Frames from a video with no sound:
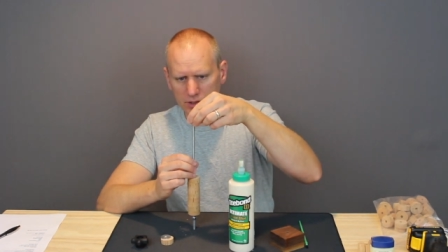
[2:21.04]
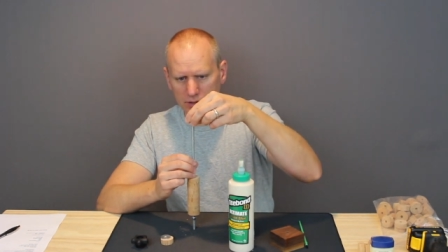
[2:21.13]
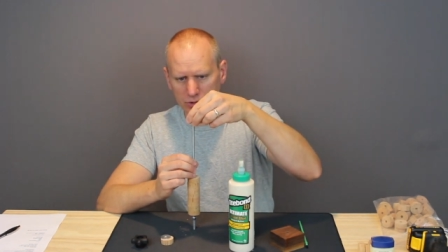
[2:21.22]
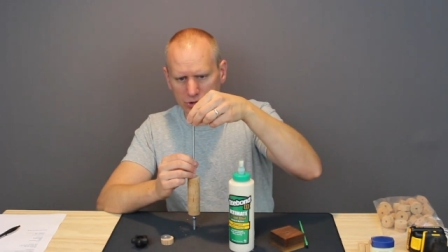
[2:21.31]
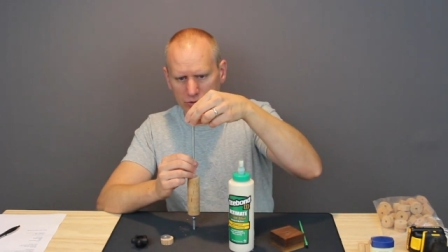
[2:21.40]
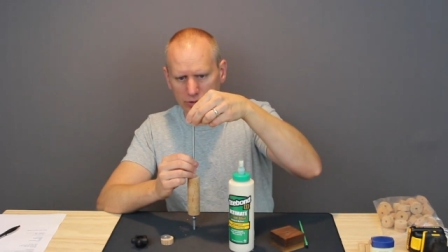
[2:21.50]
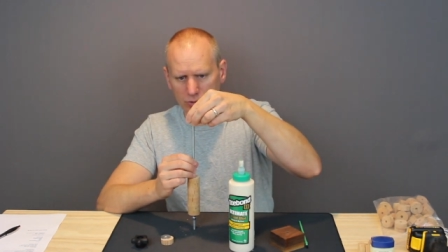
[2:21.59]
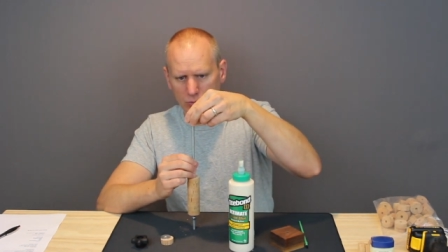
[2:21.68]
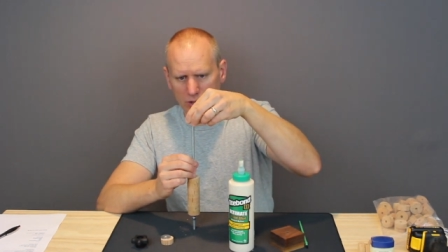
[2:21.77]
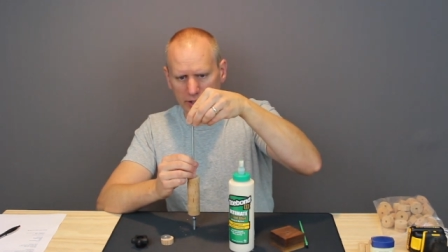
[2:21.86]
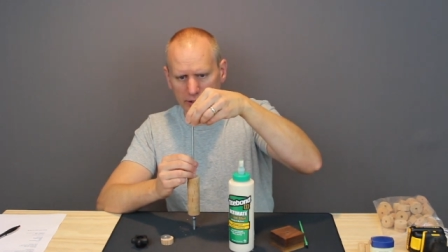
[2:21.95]
And I'll show you
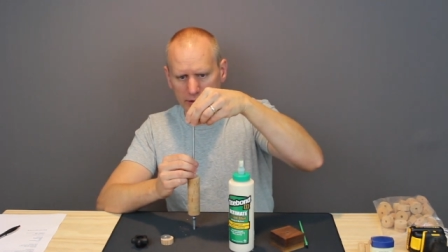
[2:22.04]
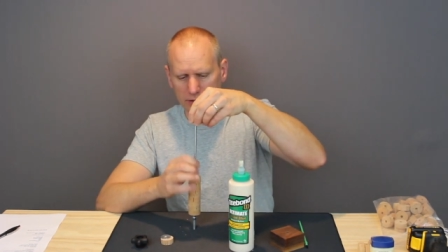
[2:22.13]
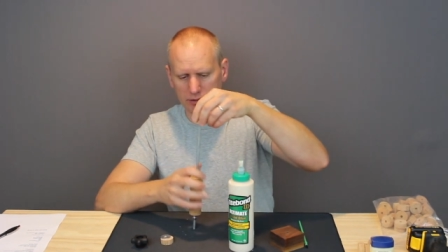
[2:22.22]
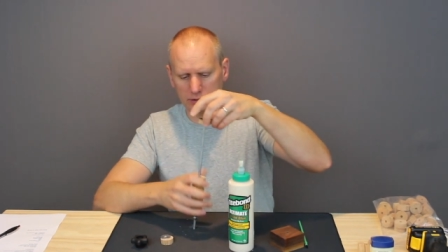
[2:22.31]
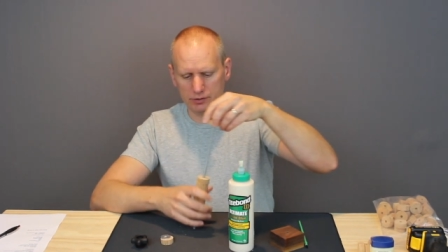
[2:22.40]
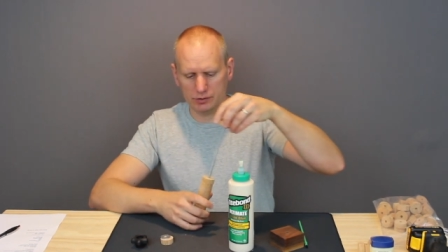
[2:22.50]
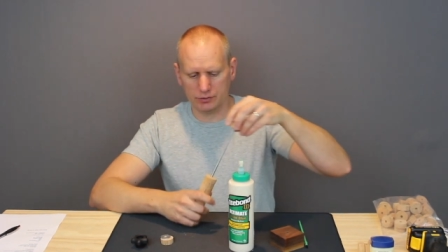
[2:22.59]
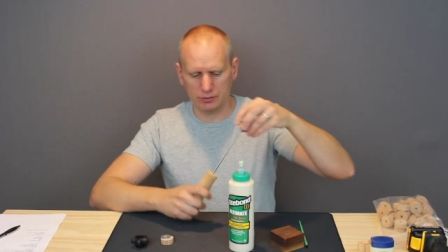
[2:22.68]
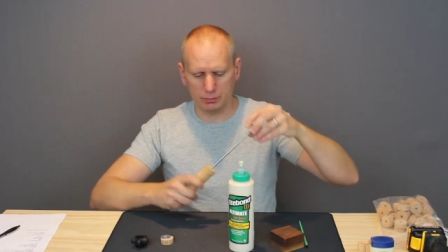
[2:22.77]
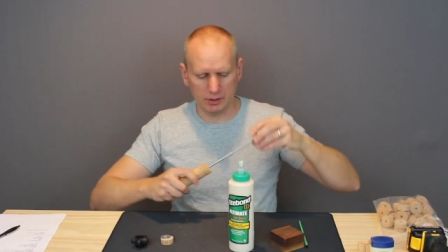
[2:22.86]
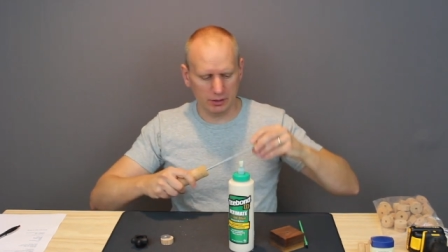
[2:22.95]
why in
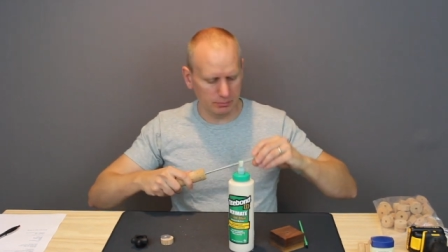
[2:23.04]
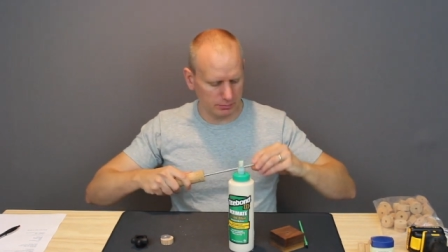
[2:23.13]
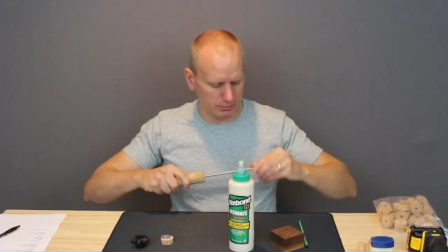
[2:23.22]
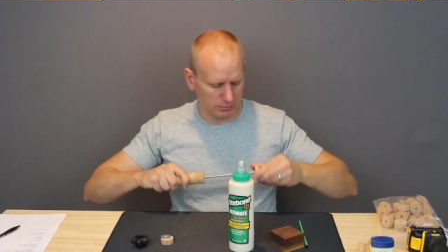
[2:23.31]
just a minute.